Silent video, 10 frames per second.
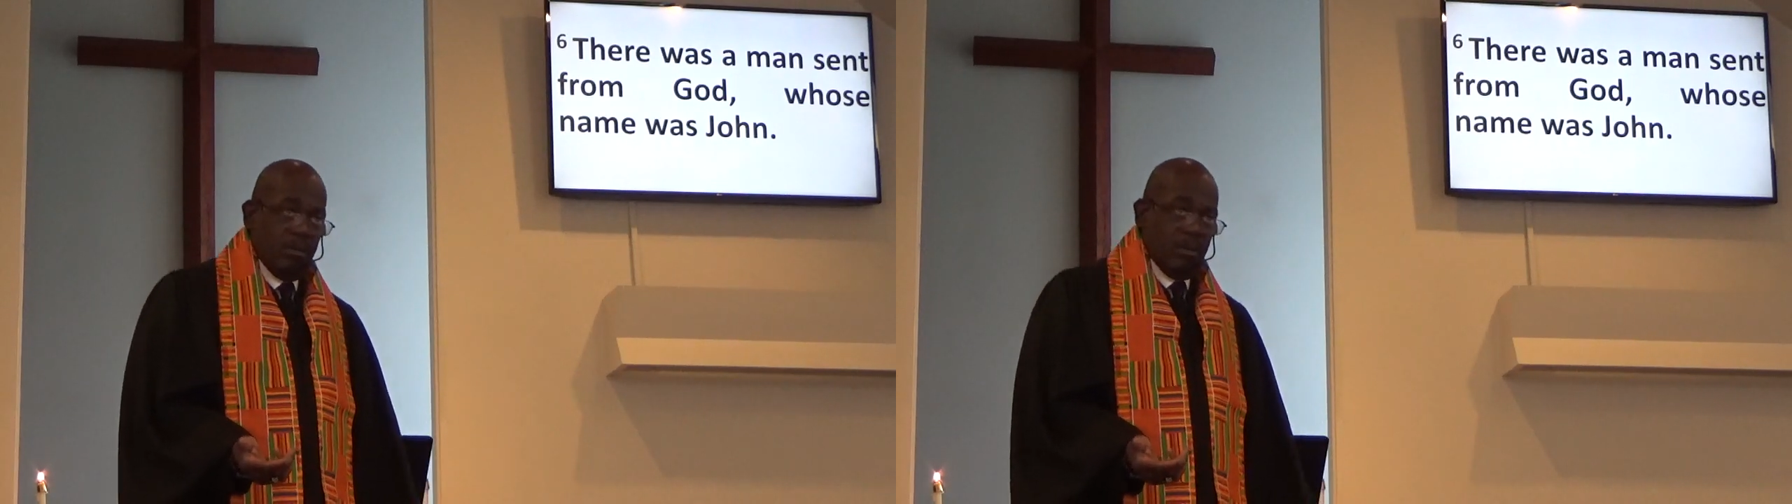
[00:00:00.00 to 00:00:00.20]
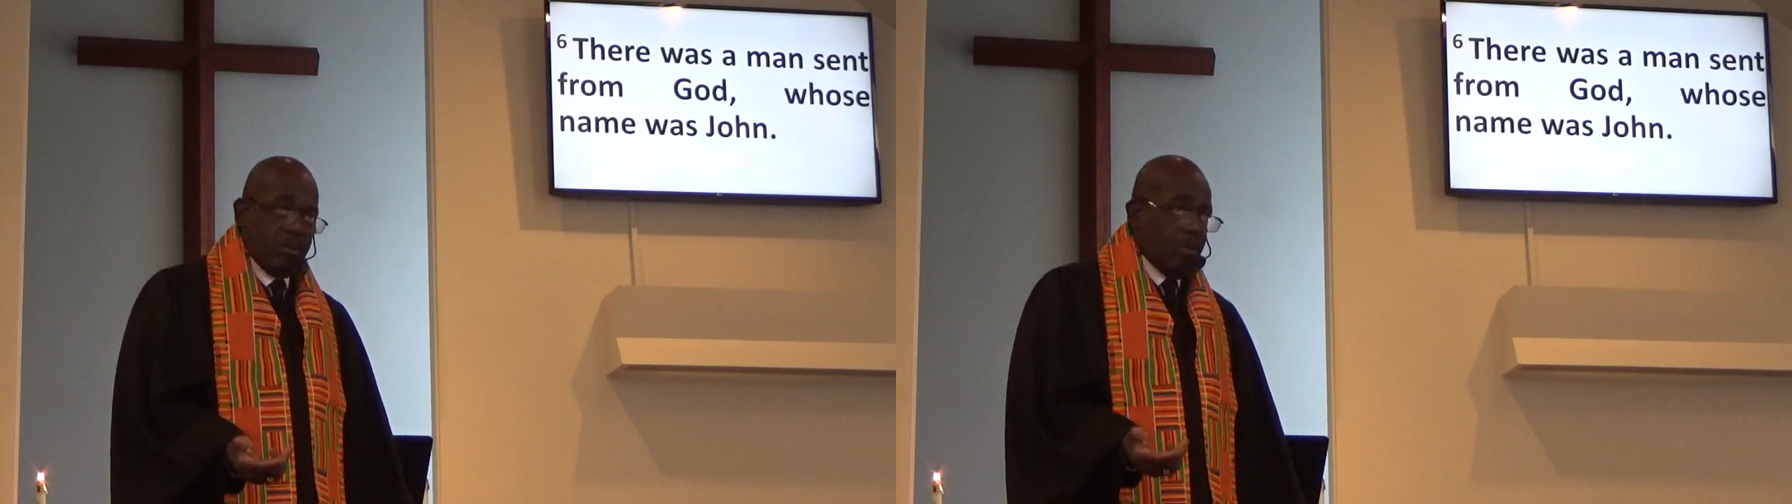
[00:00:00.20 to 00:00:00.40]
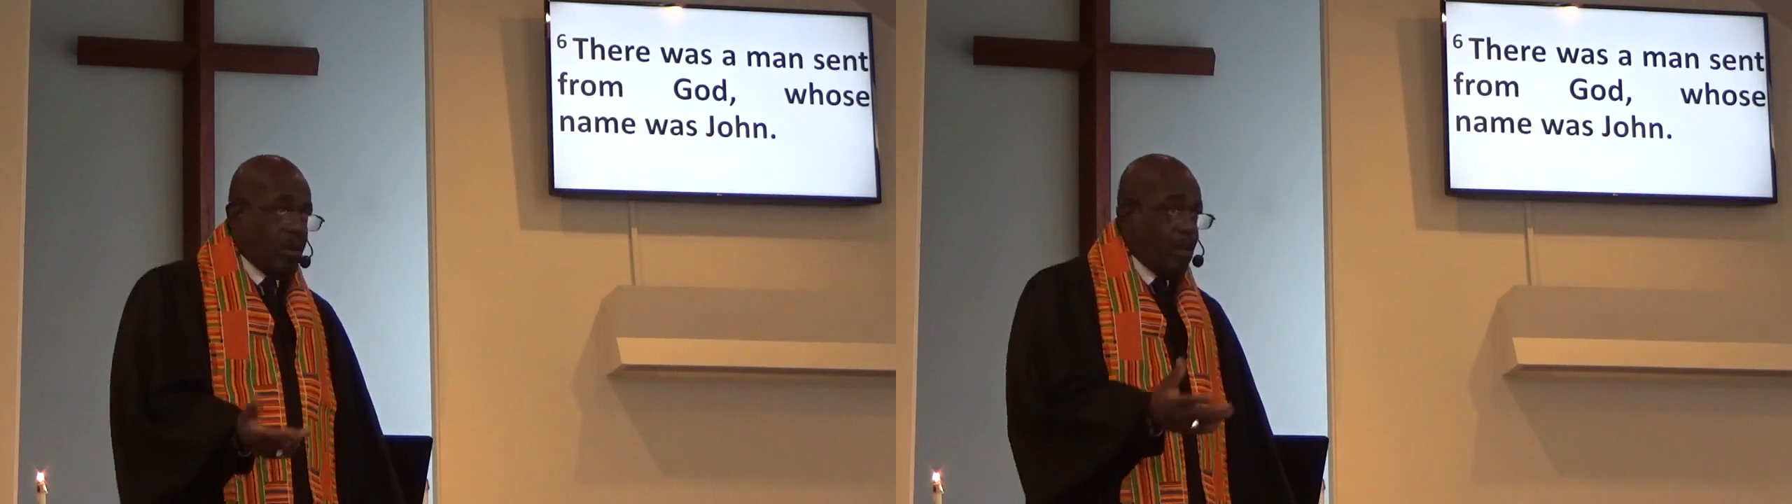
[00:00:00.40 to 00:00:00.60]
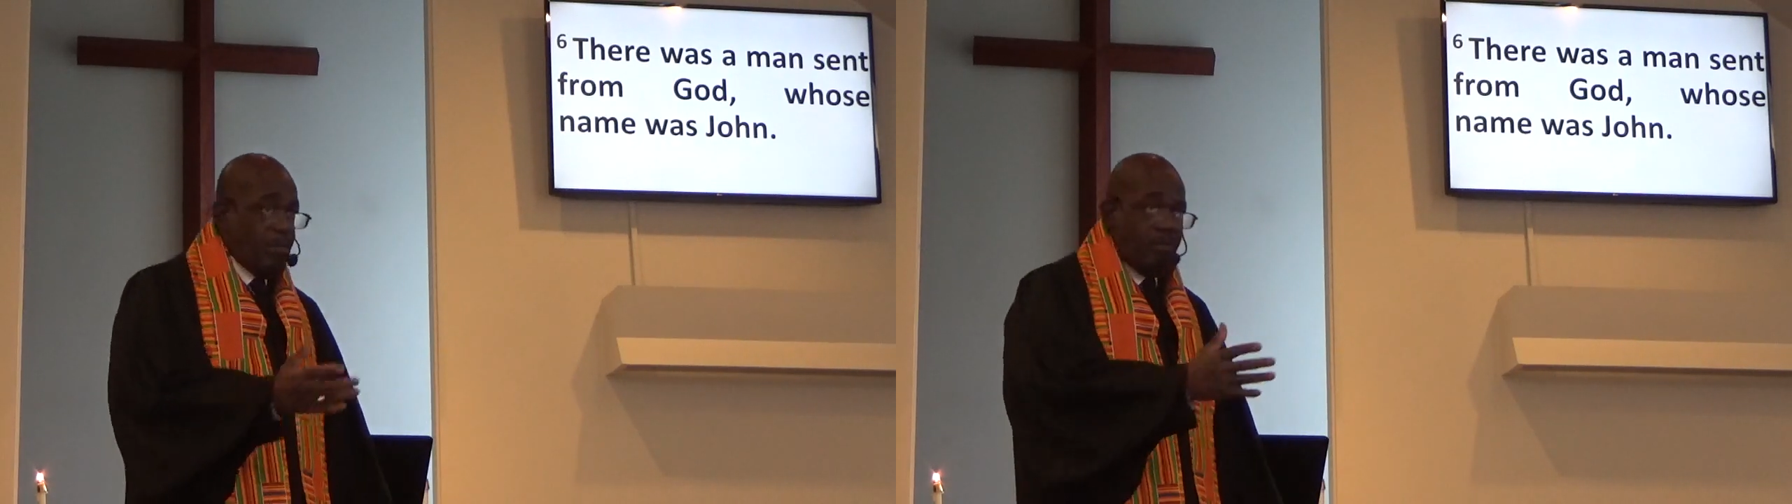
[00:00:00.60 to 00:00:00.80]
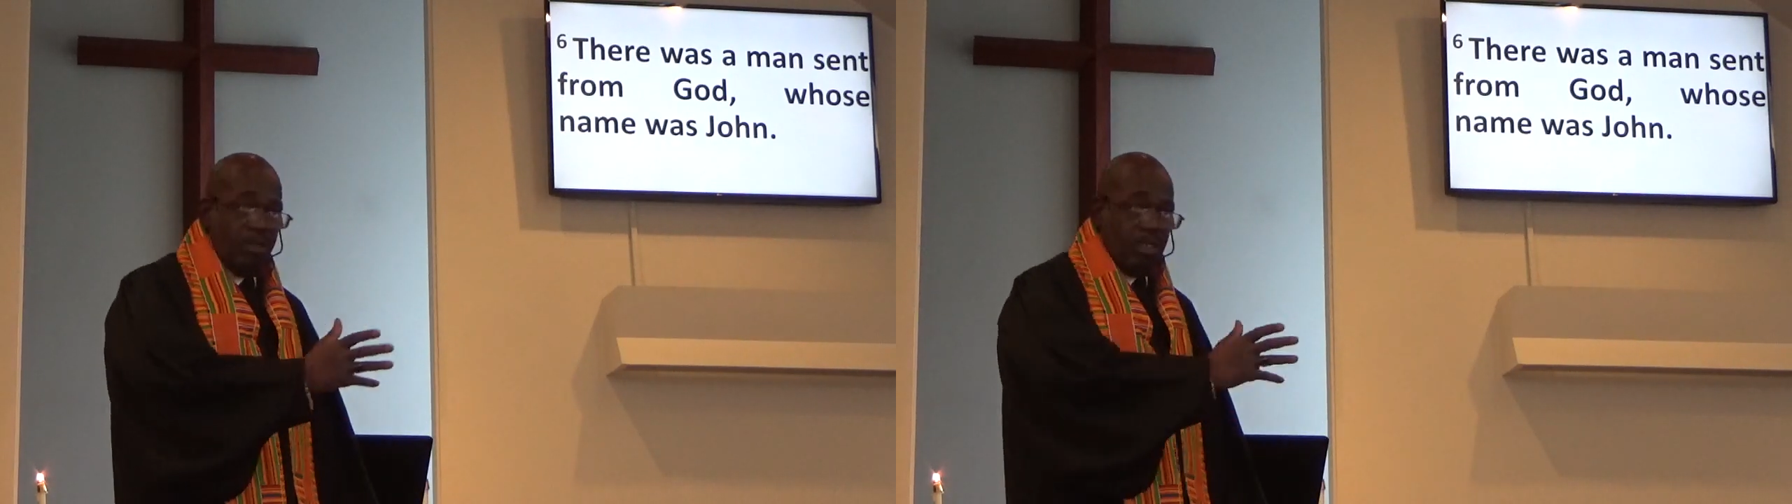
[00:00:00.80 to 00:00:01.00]
So
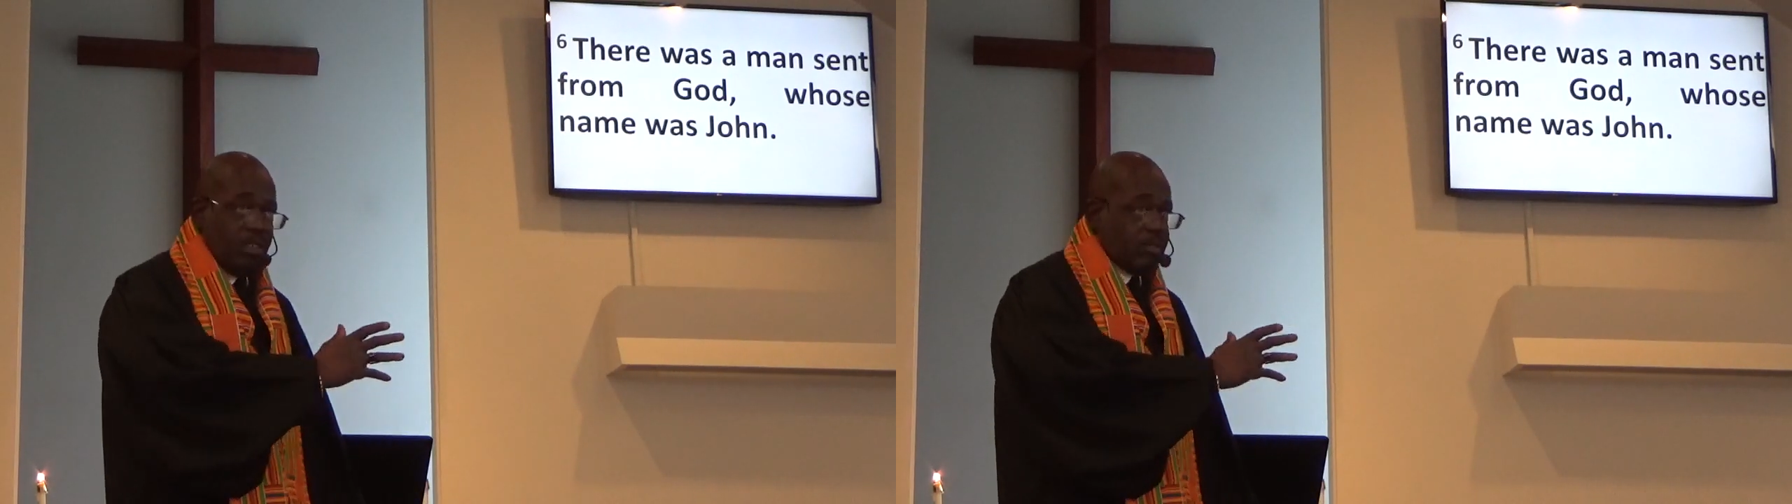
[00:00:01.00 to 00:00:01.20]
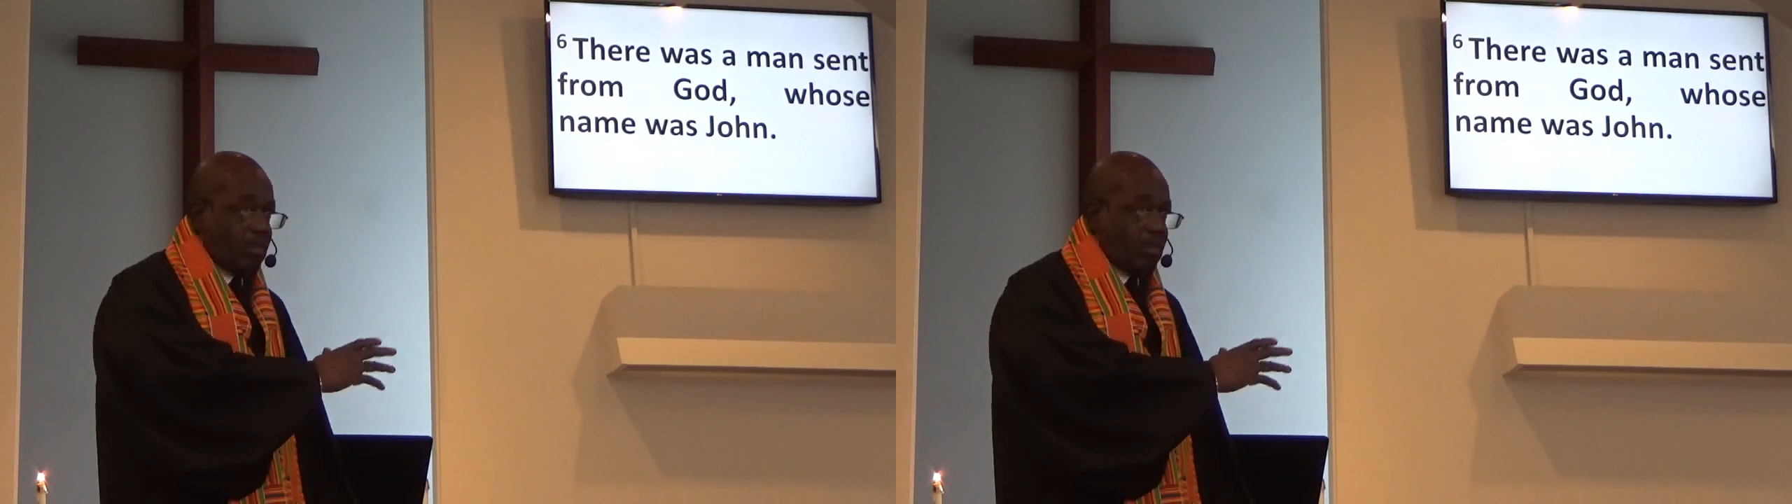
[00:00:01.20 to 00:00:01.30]
I'm really